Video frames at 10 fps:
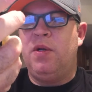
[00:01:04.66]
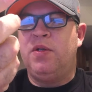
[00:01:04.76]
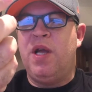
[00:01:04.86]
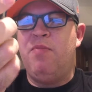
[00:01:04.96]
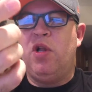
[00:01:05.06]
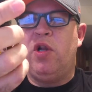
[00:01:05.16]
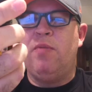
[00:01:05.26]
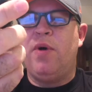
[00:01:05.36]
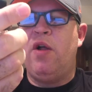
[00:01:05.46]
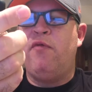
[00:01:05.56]
little 10
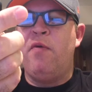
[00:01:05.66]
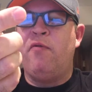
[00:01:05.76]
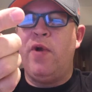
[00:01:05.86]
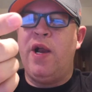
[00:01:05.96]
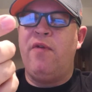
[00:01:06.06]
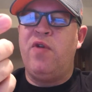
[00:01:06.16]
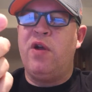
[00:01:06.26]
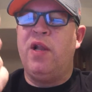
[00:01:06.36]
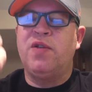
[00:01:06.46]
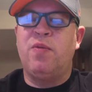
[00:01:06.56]
milliliter bottle from a friend. I
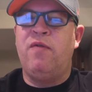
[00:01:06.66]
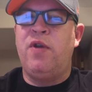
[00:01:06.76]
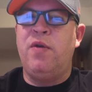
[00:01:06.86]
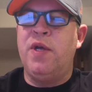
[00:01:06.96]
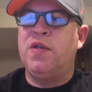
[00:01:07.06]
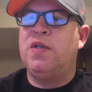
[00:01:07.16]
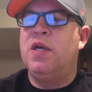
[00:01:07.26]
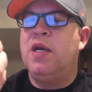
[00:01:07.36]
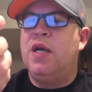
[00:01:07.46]
figured, let's review this.